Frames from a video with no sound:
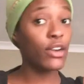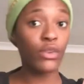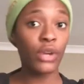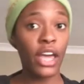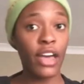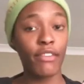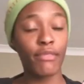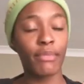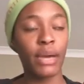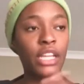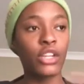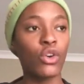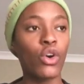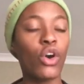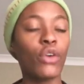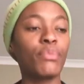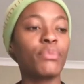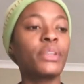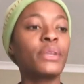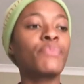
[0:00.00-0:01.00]
I don't have money
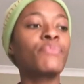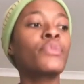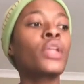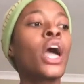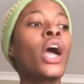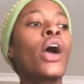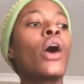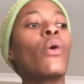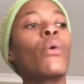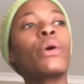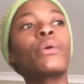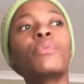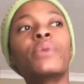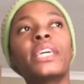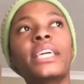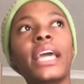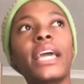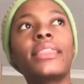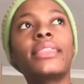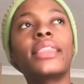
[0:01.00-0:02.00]
on me. When
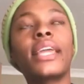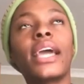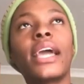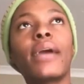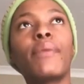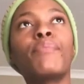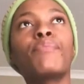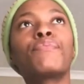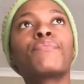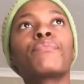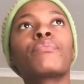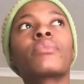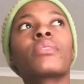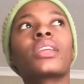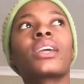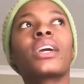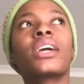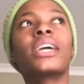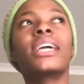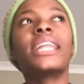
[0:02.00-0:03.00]
we get there,
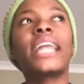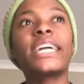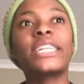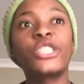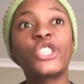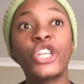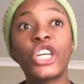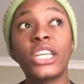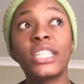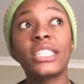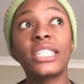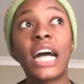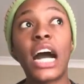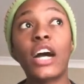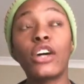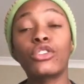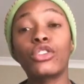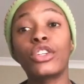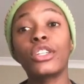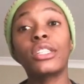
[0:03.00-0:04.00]
he like chickens
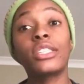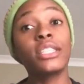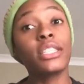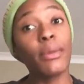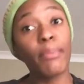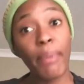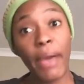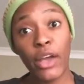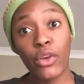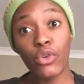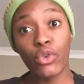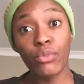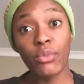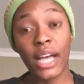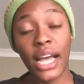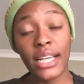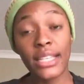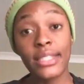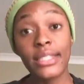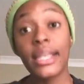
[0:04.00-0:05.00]
out because it's in the back room,
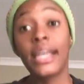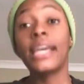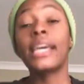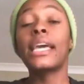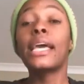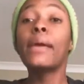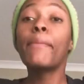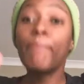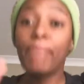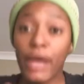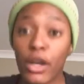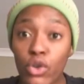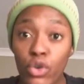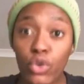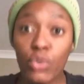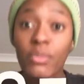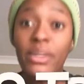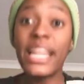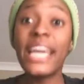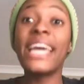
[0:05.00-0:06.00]
guys. I
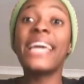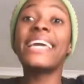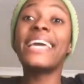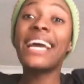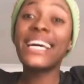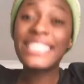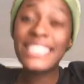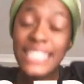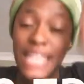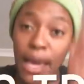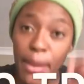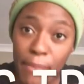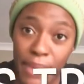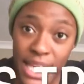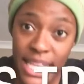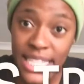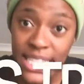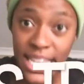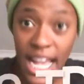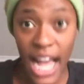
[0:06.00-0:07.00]

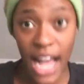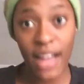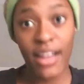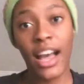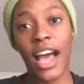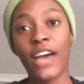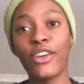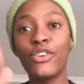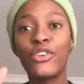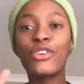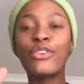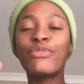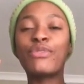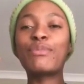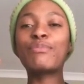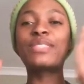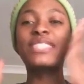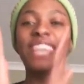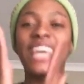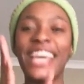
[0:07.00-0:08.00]
don't know if
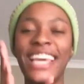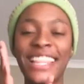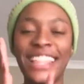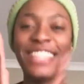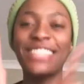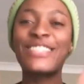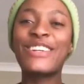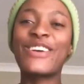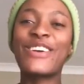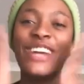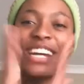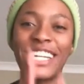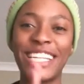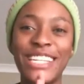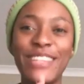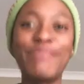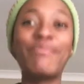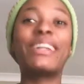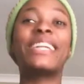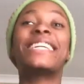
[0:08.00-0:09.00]
I'm saying this
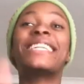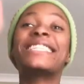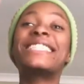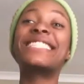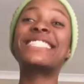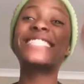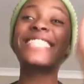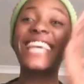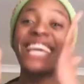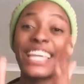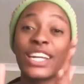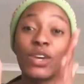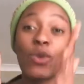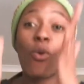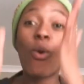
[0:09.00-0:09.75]
correctly, but it's scary.